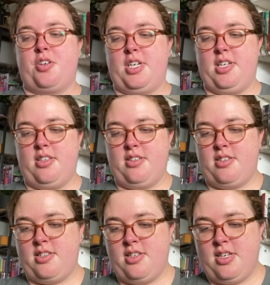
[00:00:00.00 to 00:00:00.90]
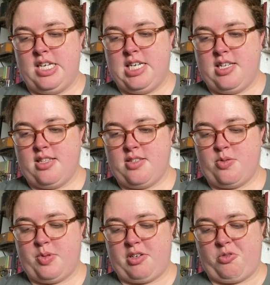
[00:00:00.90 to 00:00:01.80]
it. This would
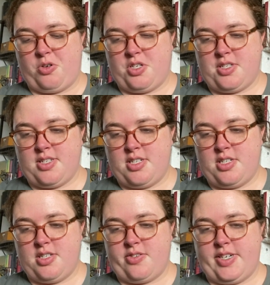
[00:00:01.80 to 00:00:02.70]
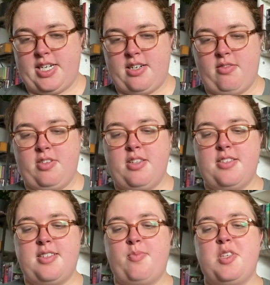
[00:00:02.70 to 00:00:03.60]
be a gorgeous edition to read out of. This
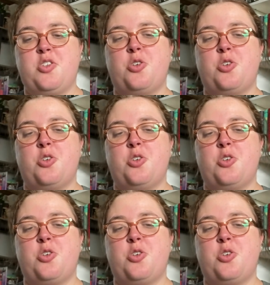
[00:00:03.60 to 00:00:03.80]
is Mr.